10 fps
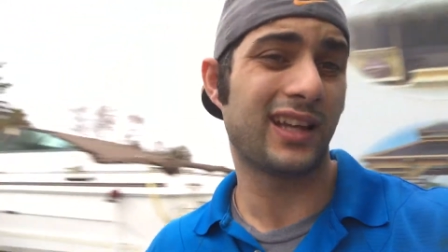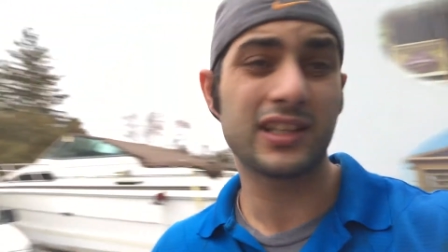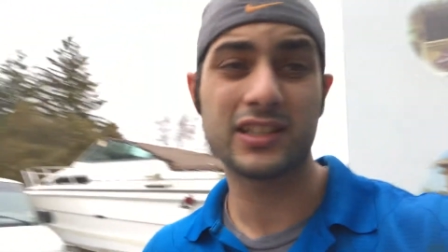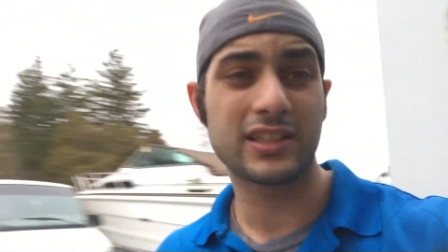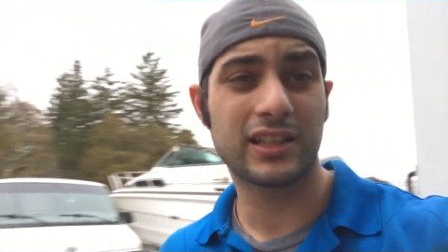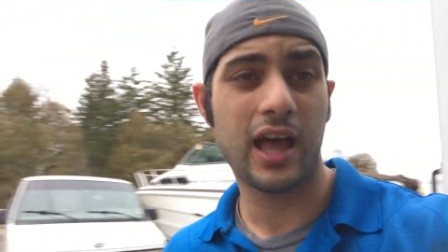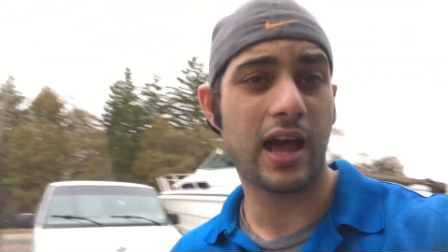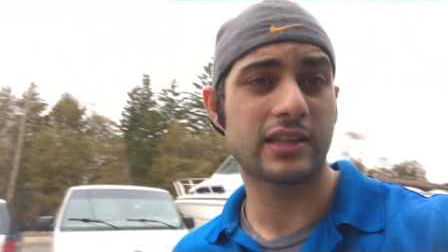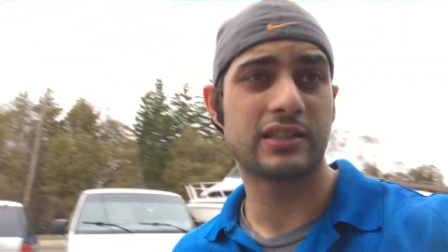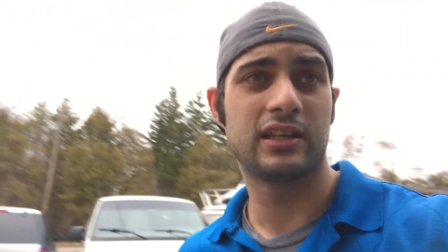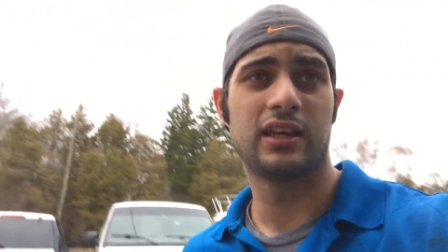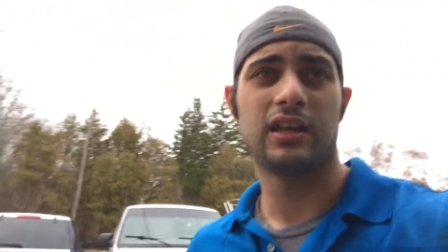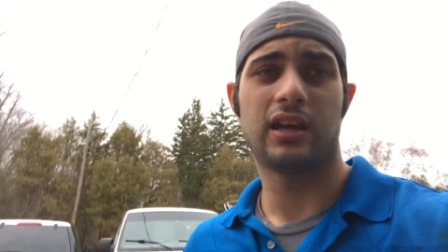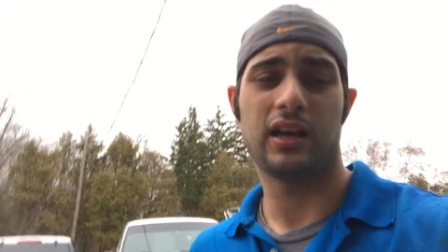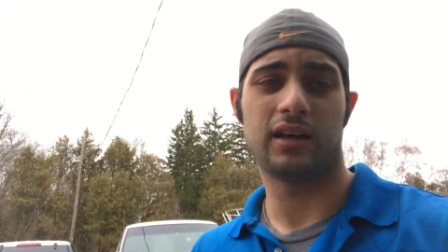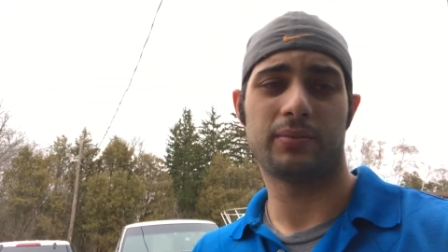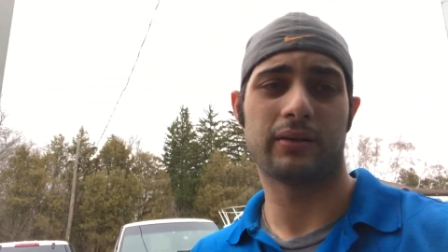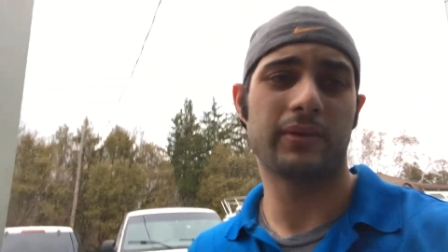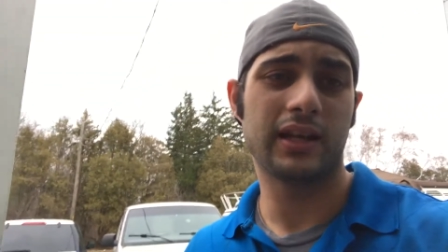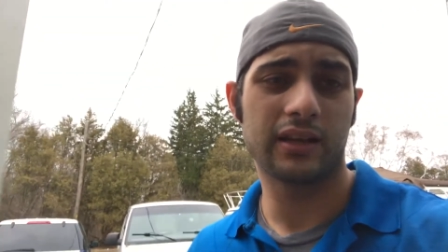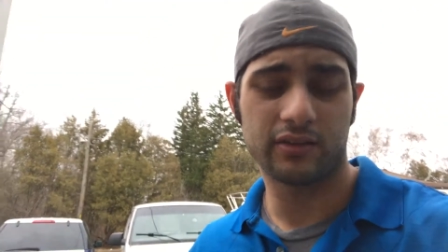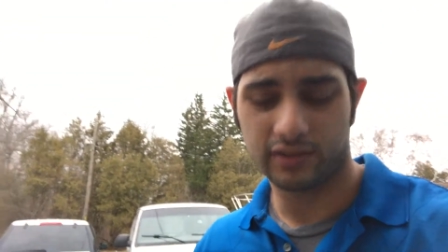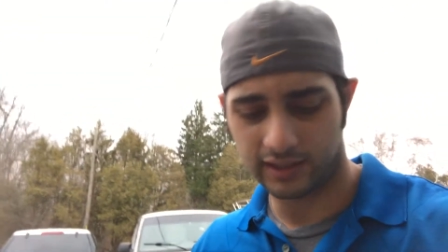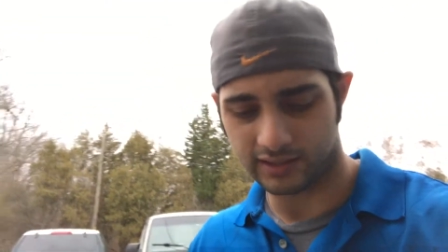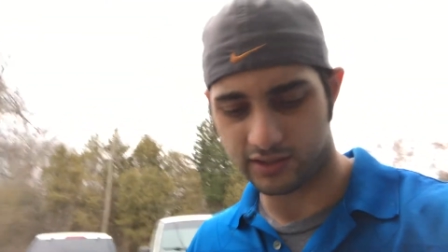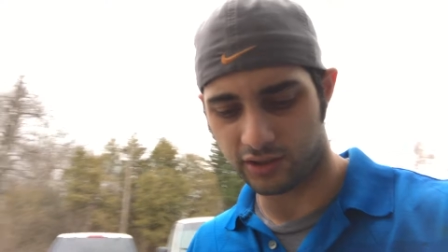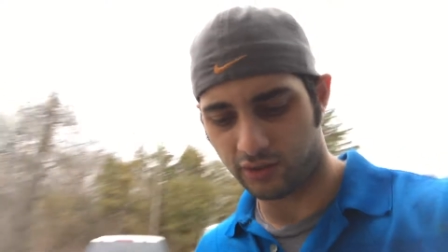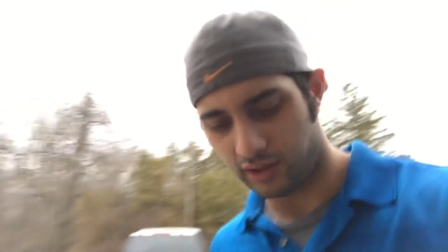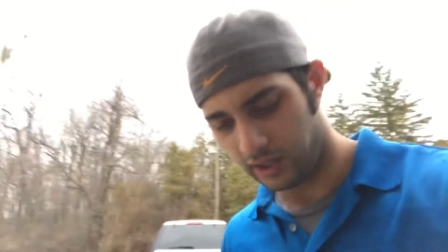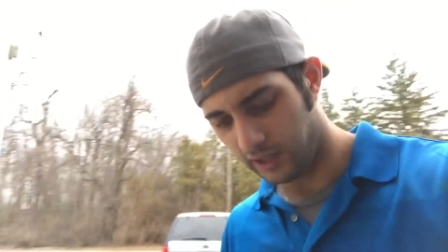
Not just glass, but many other things. So